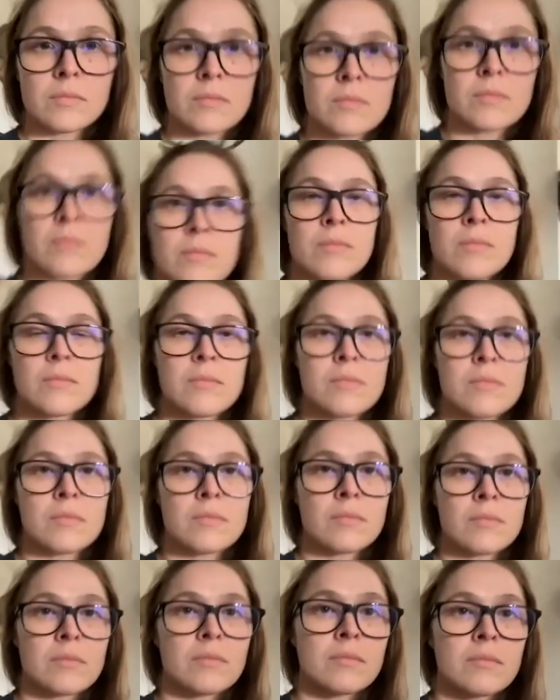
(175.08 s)

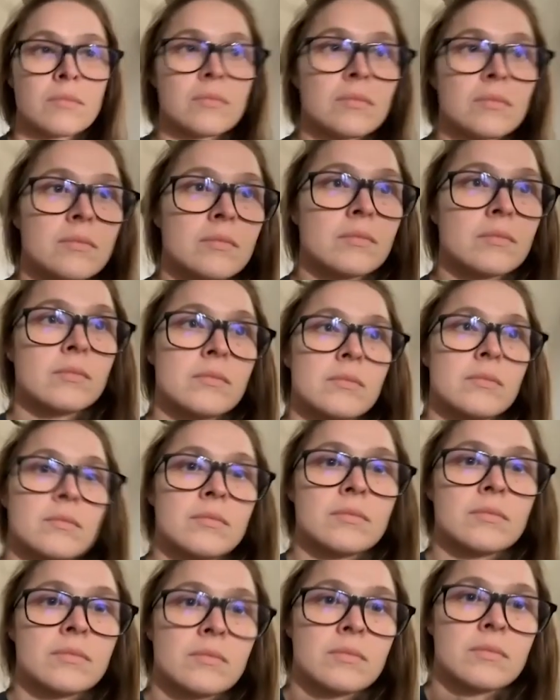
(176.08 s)

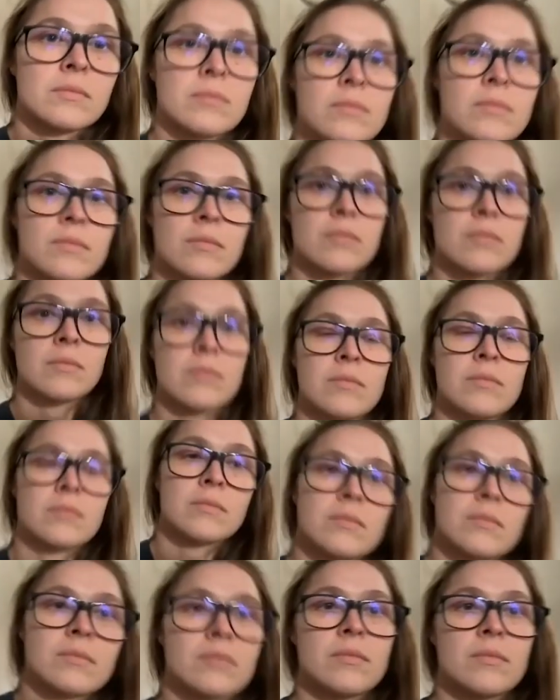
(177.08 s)

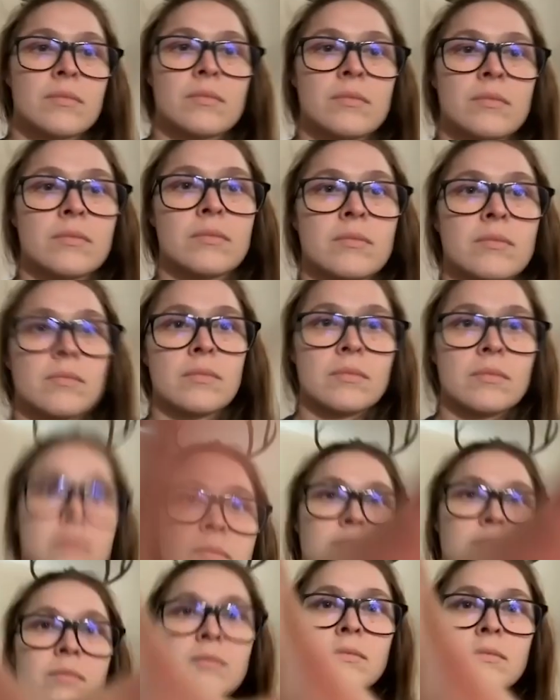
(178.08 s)

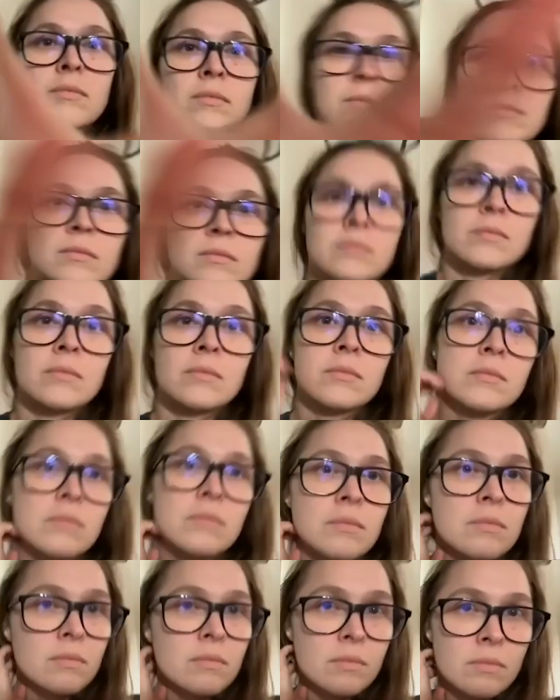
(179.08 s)

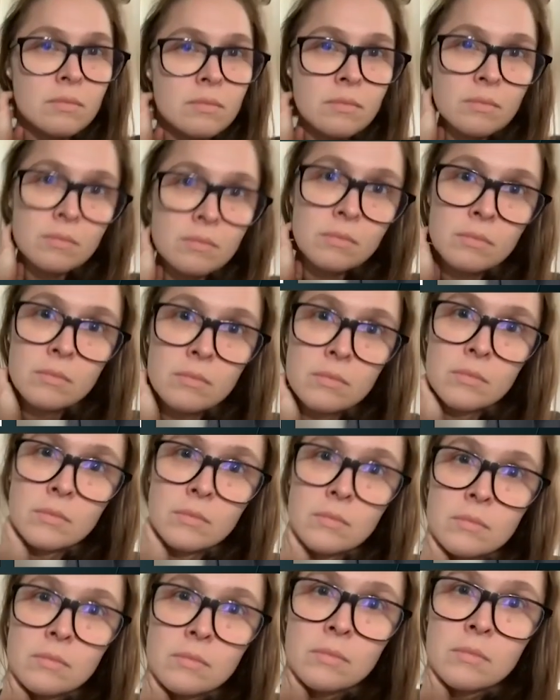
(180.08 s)

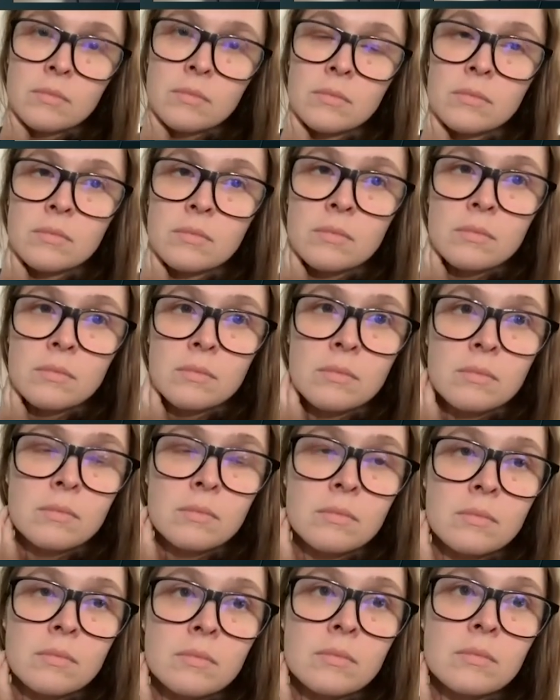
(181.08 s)

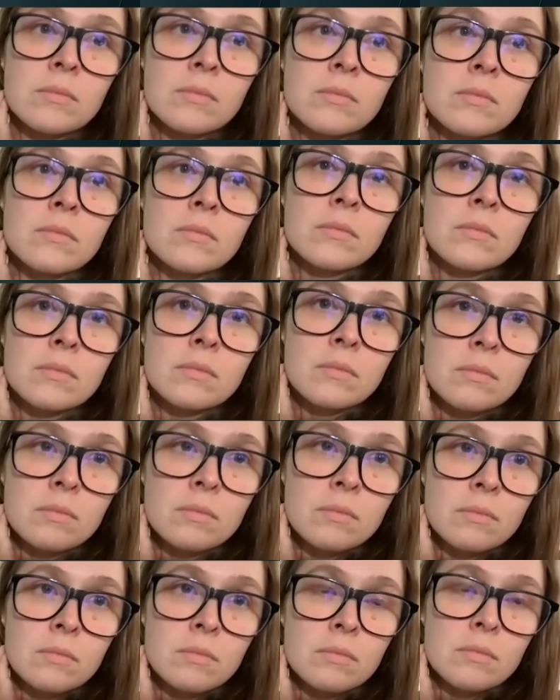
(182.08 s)
(silent)